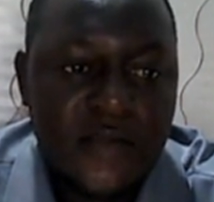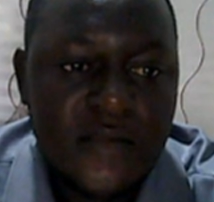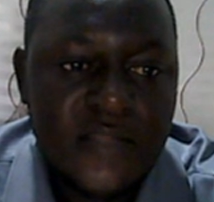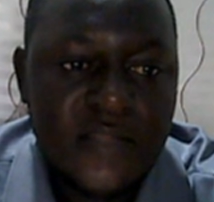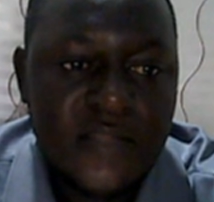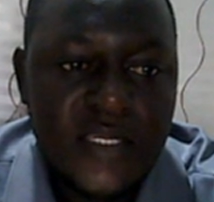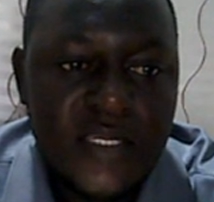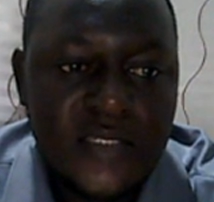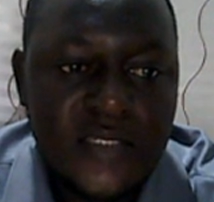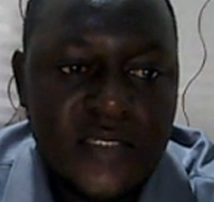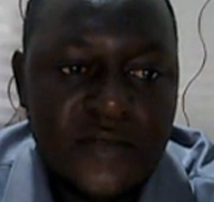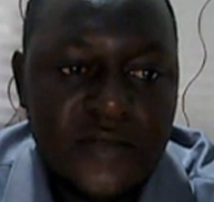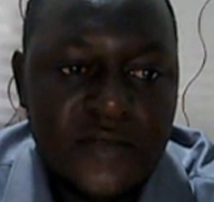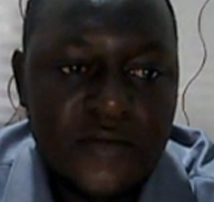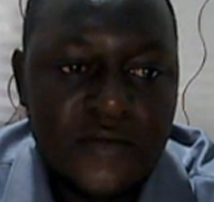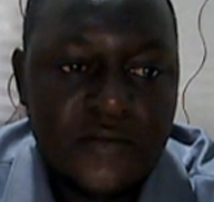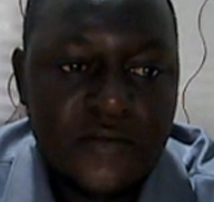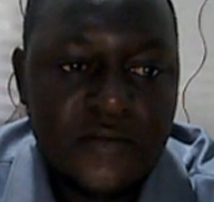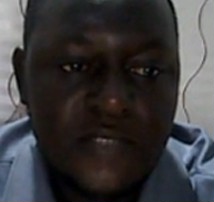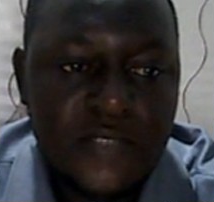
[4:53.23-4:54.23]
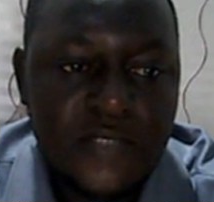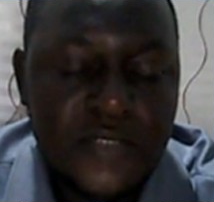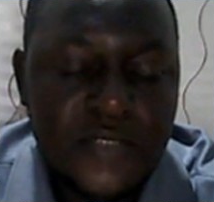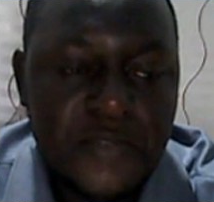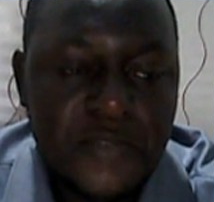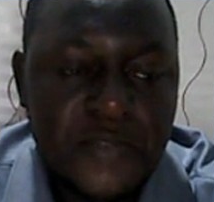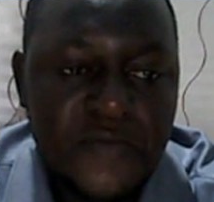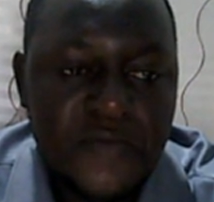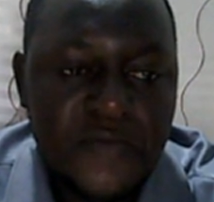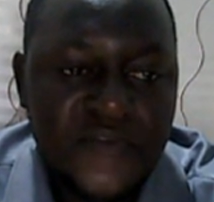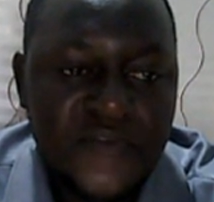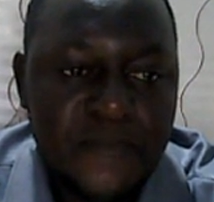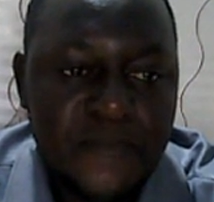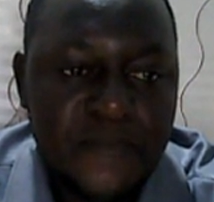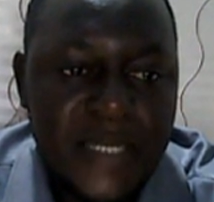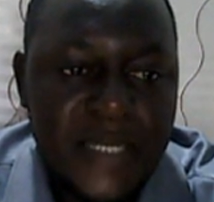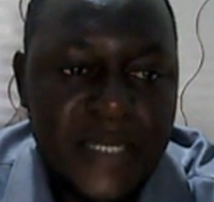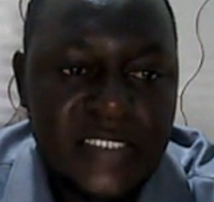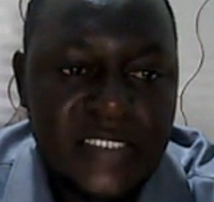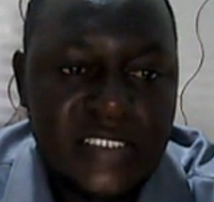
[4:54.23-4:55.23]
Then when we move to
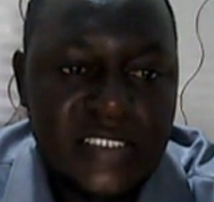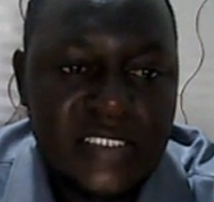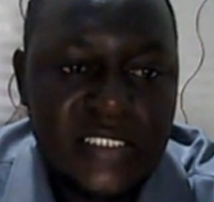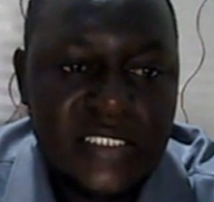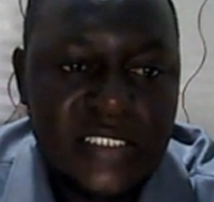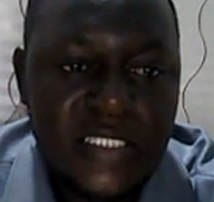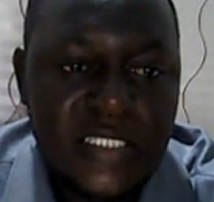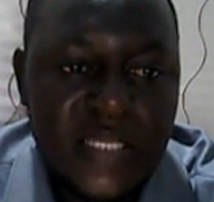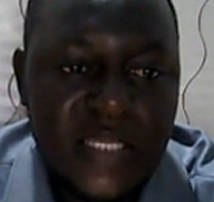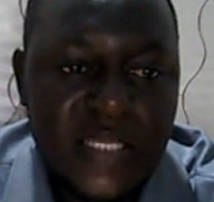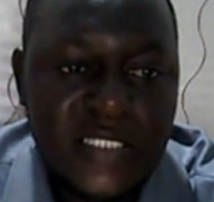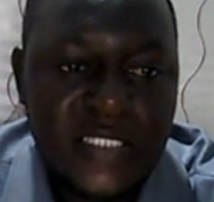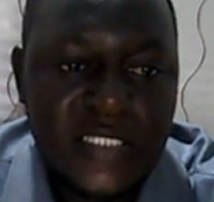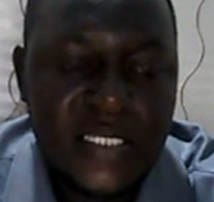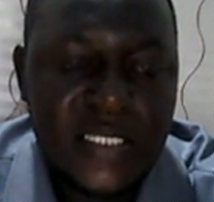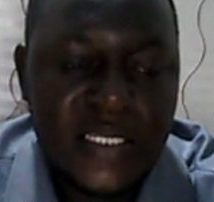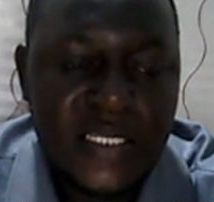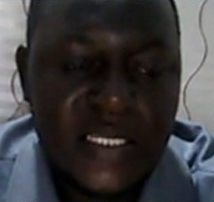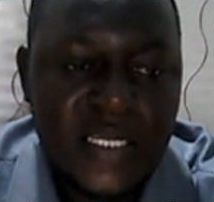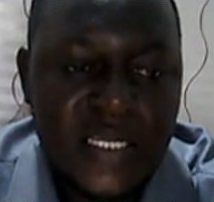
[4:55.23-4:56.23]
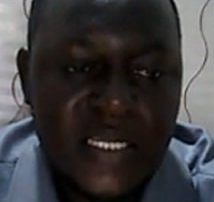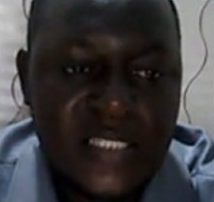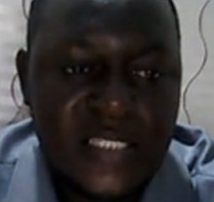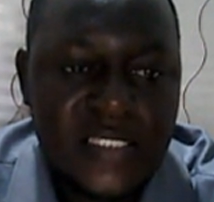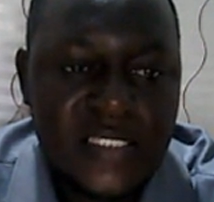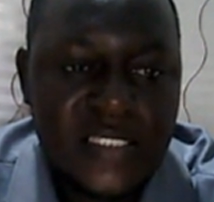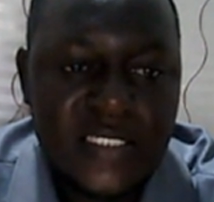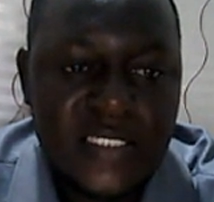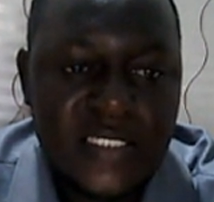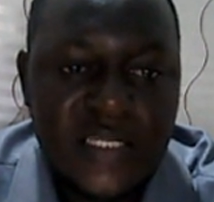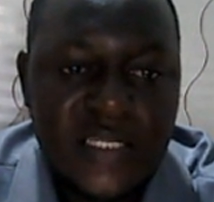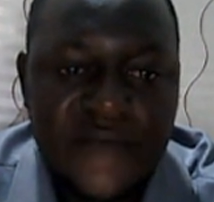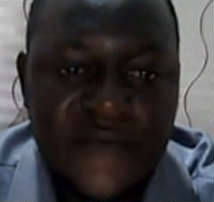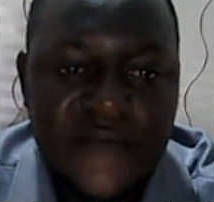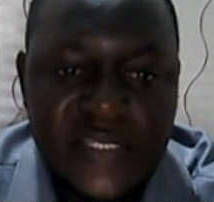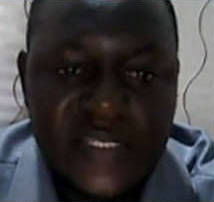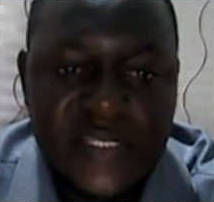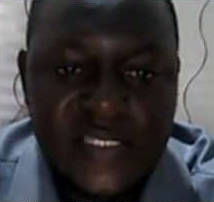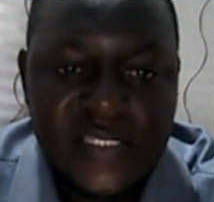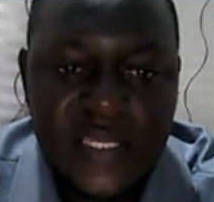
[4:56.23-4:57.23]
part D, they are telling us that in the
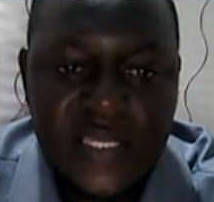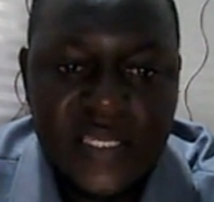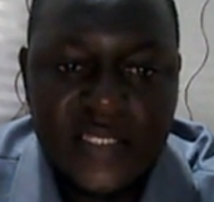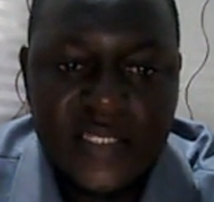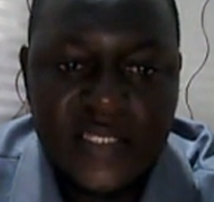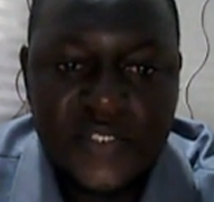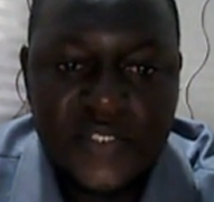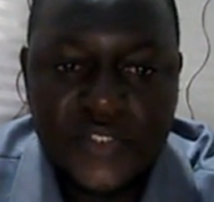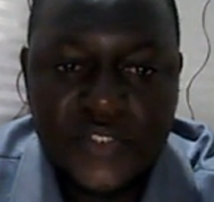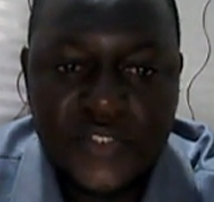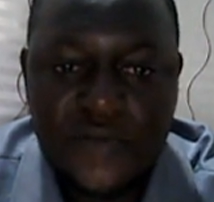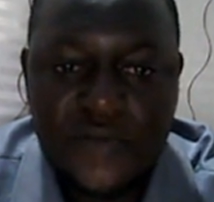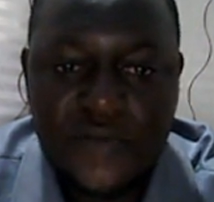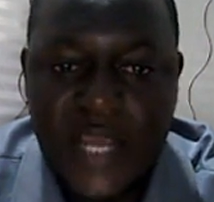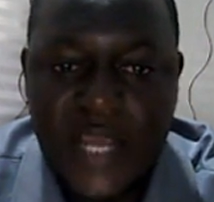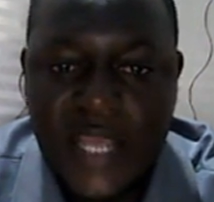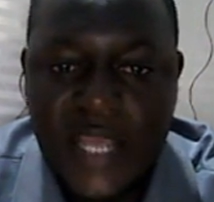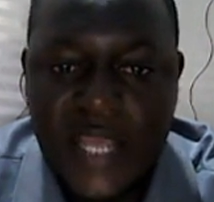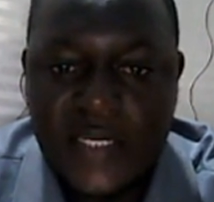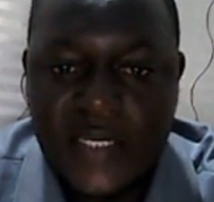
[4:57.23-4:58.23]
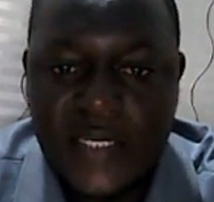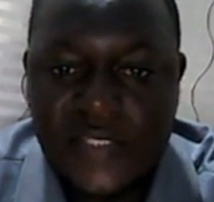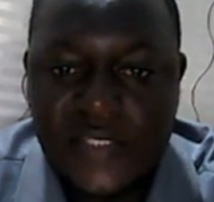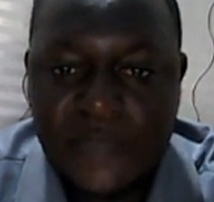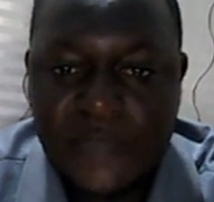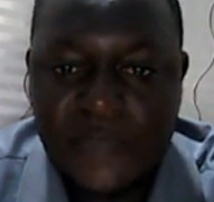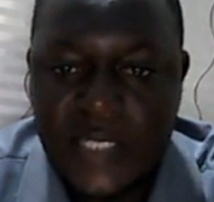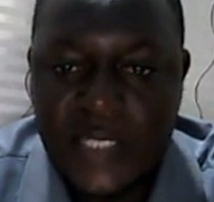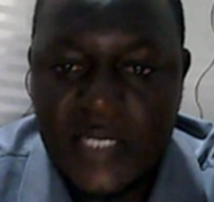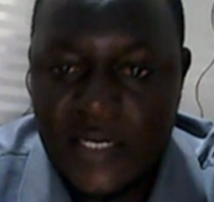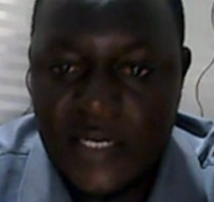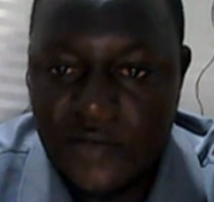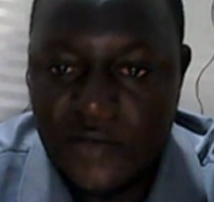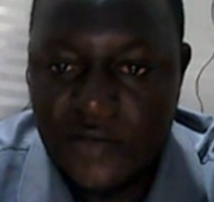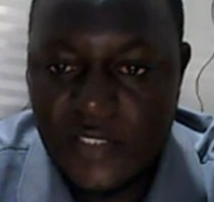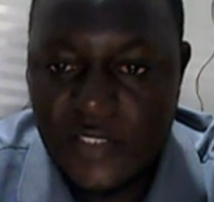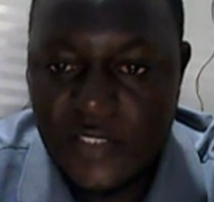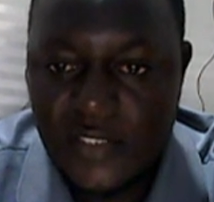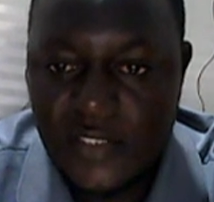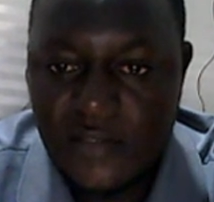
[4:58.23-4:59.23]
first slide you should add a speaker
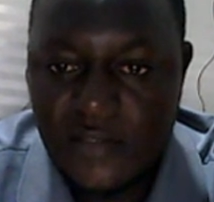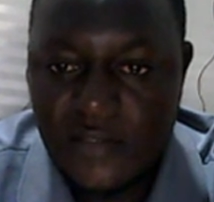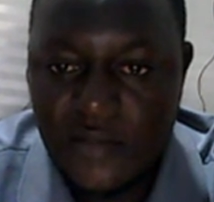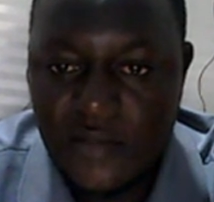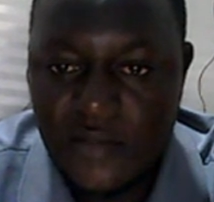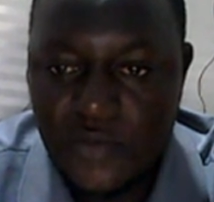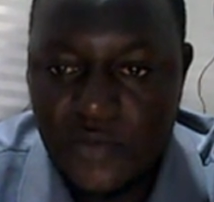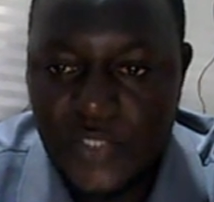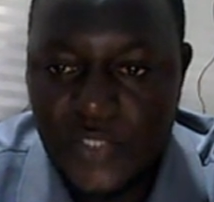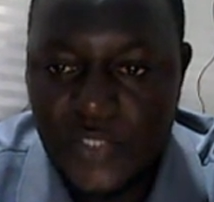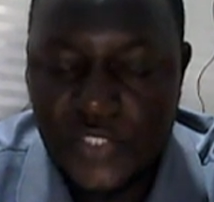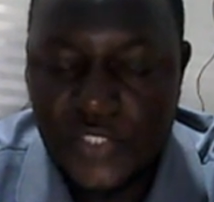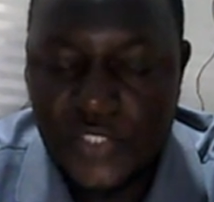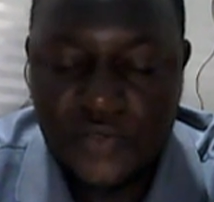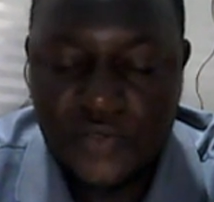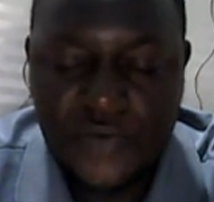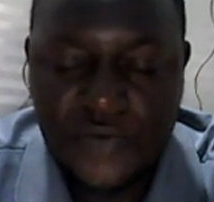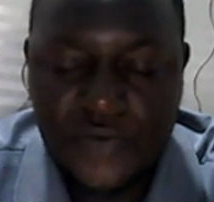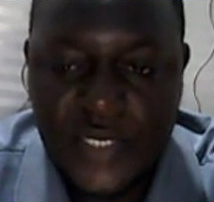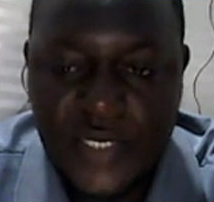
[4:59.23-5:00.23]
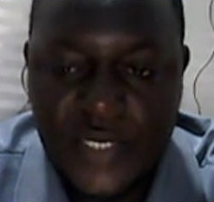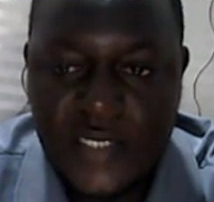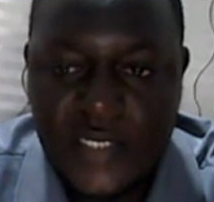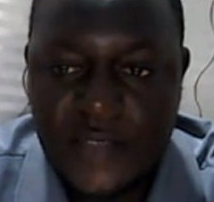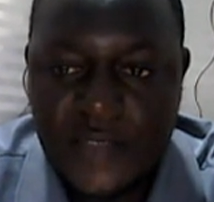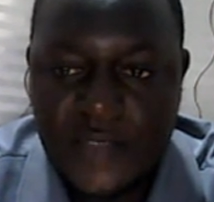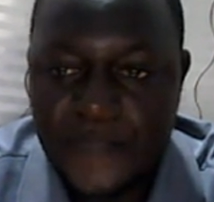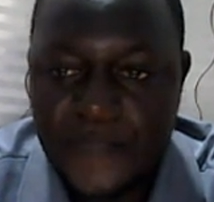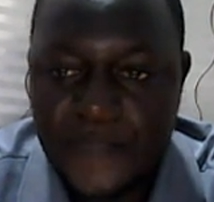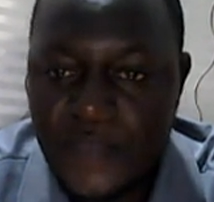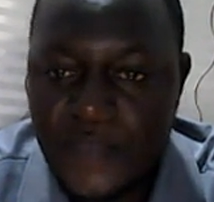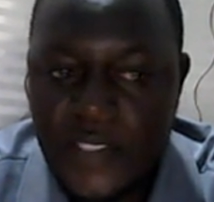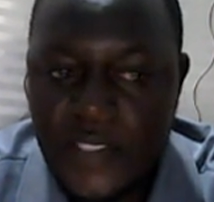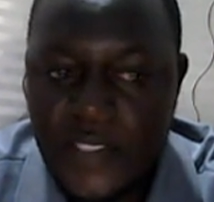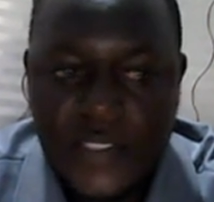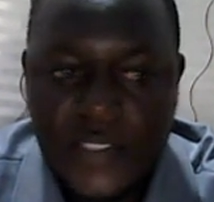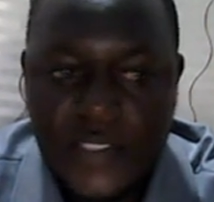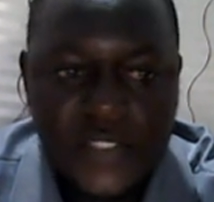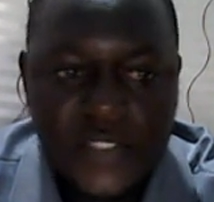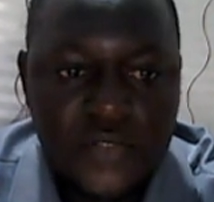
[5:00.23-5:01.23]
notes which should read,
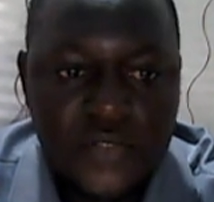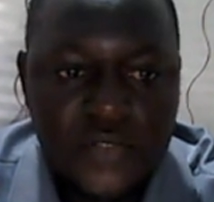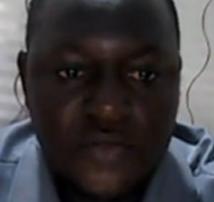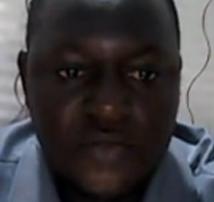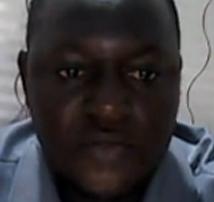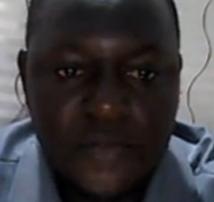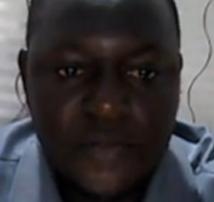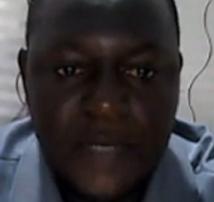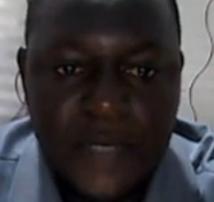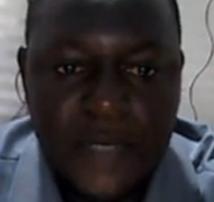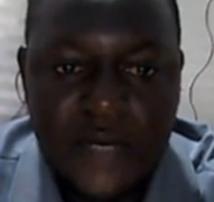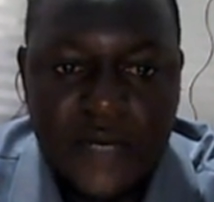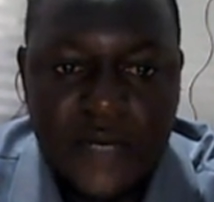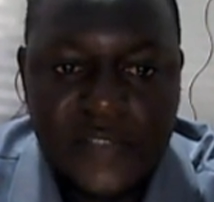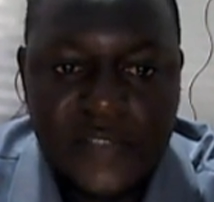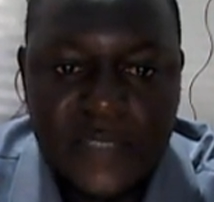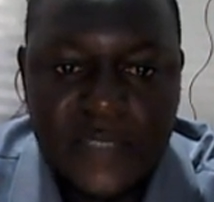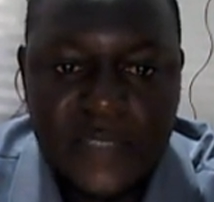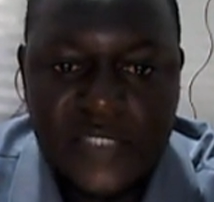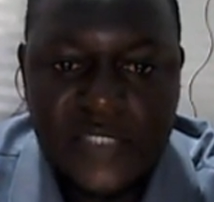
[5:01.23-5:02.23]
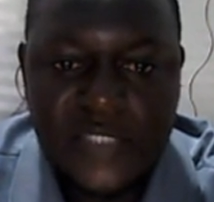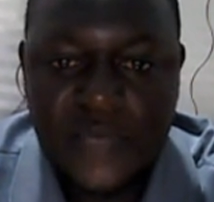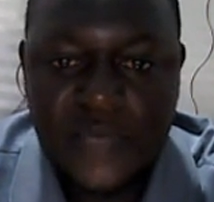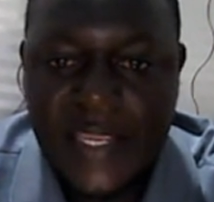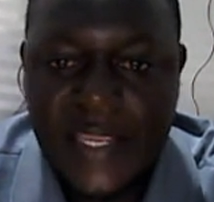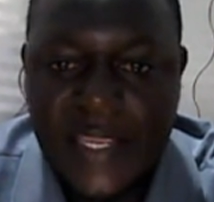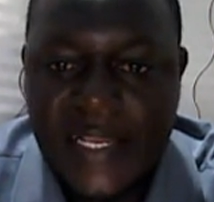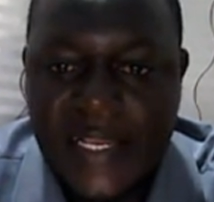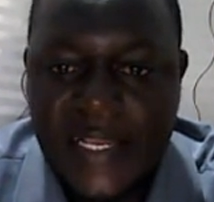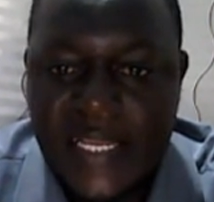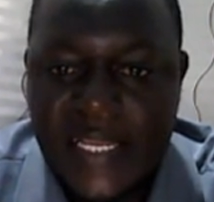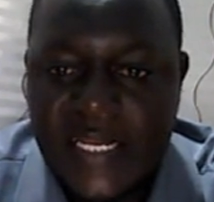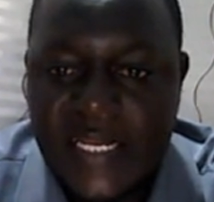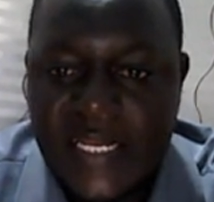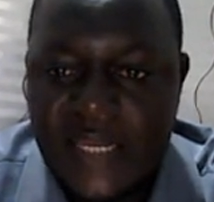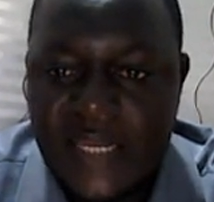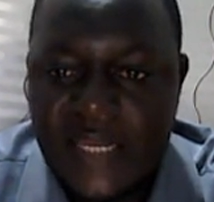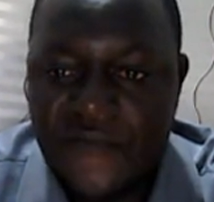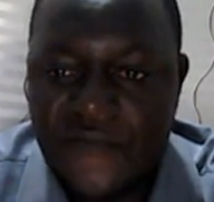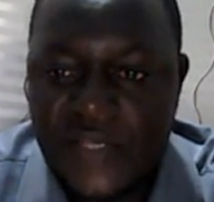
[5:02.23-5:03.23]
School dropouts means where a
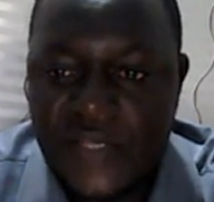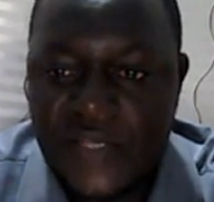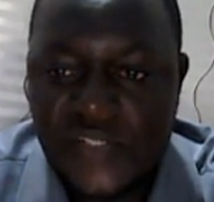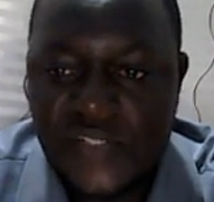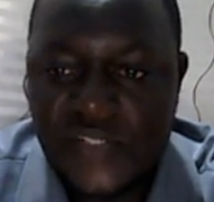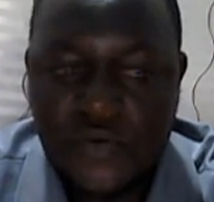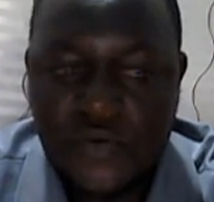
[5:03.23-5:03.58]
learner fails to